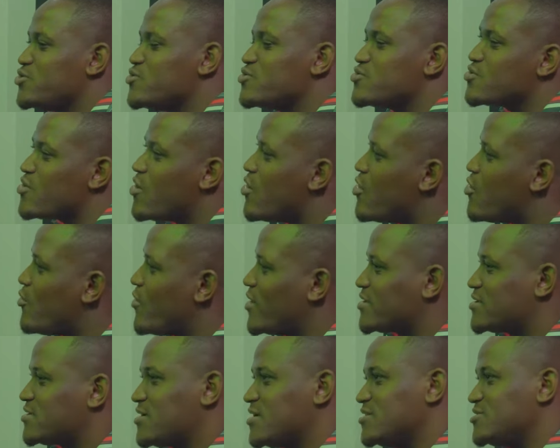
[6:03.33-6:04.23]
you know
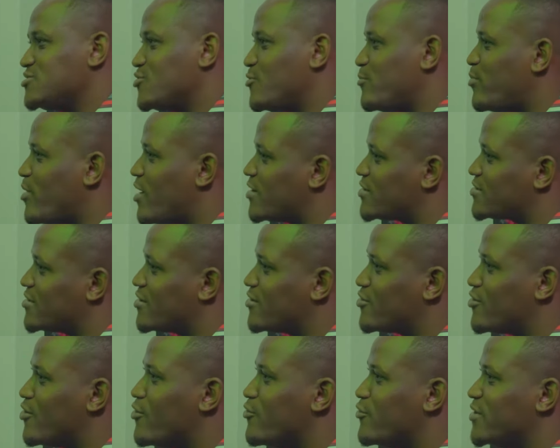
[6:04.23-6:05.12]
what gets your
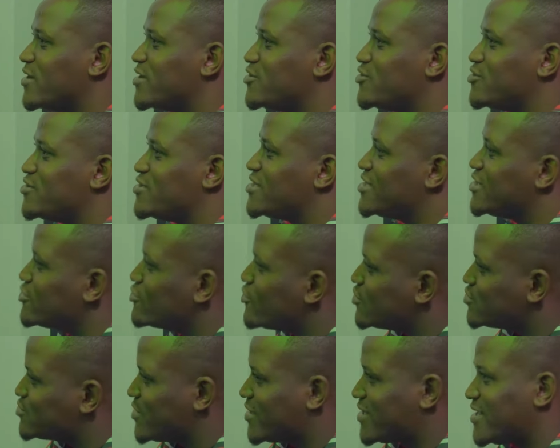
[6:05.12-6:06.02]
partner going she
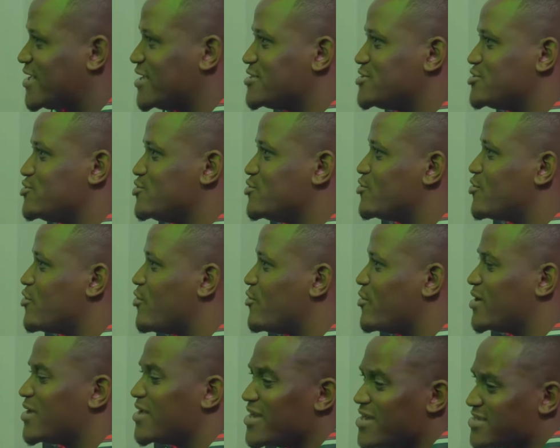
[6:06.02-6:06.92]
knows what gets you
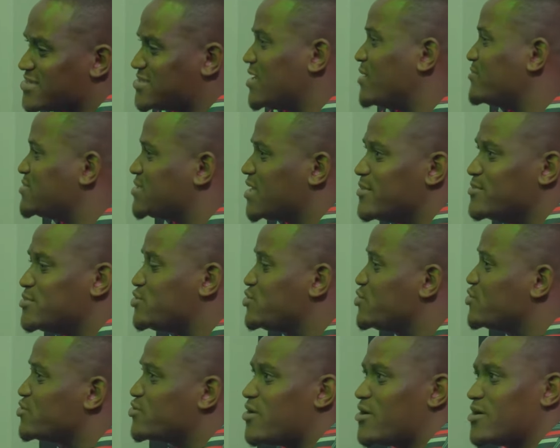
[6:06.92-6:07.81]
going yeah.
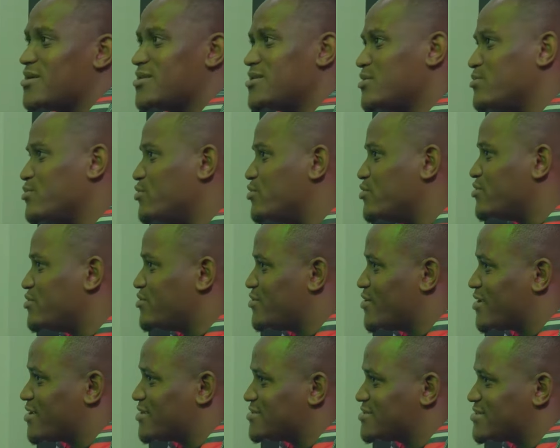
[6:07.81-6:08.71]
sometimes you're not in the mood
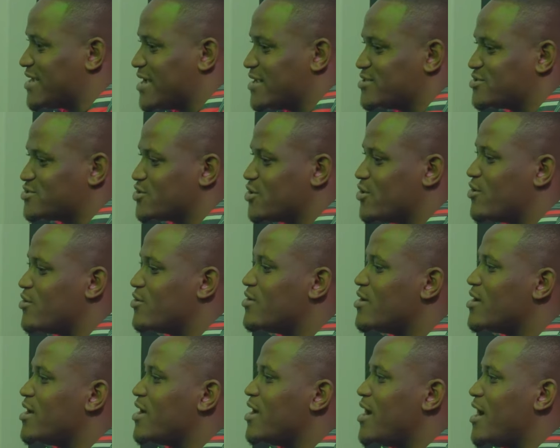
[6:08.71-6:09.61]
you understand yeah,
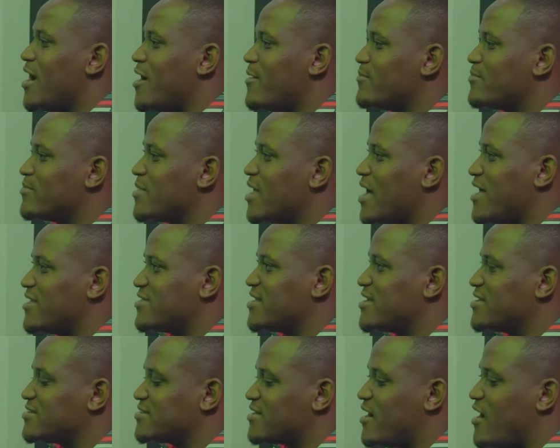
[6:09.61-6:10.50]
so um i
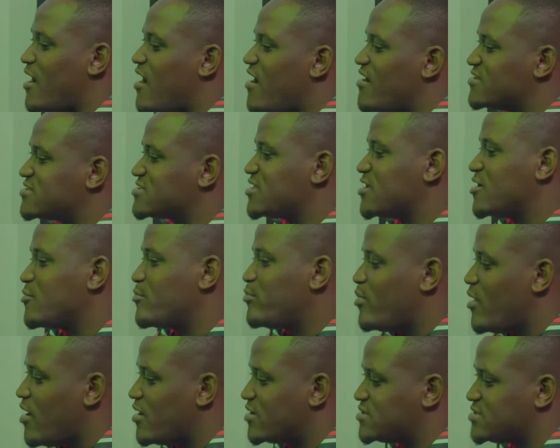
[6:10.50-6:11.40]
think the asking
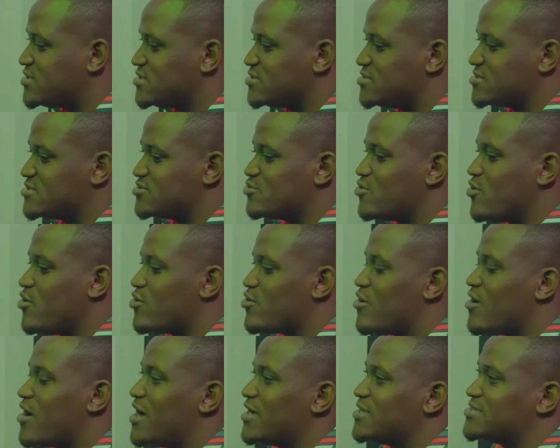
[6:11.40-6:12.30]
part is no
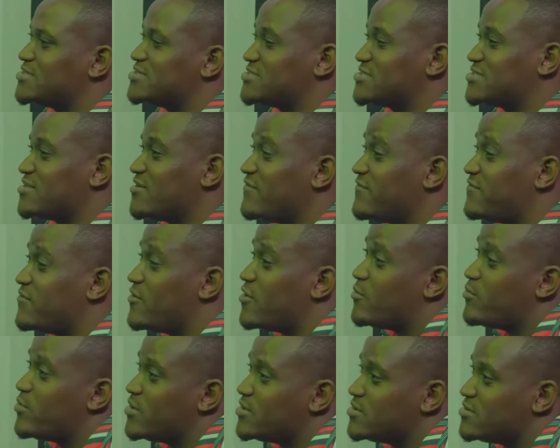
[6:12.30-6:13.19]
longer the
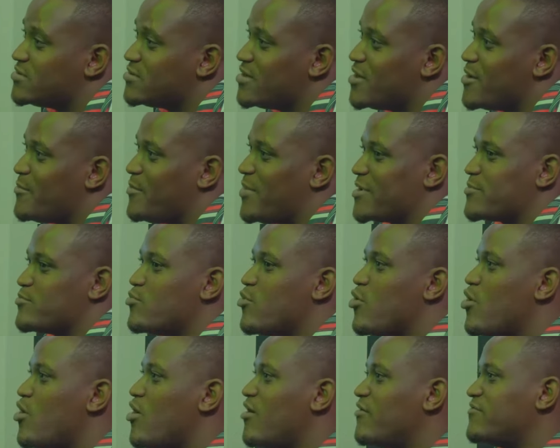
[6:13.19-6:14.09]
verbal, okay. but
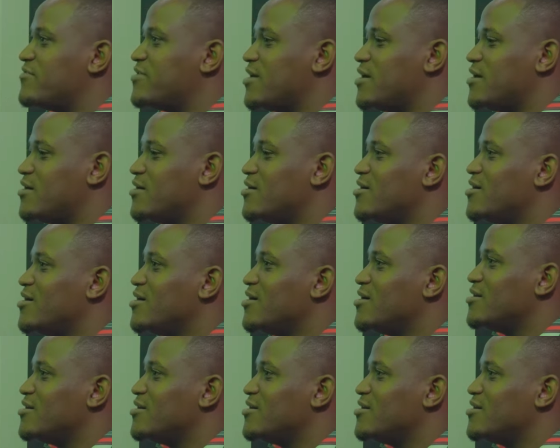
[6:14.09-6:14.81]
more of the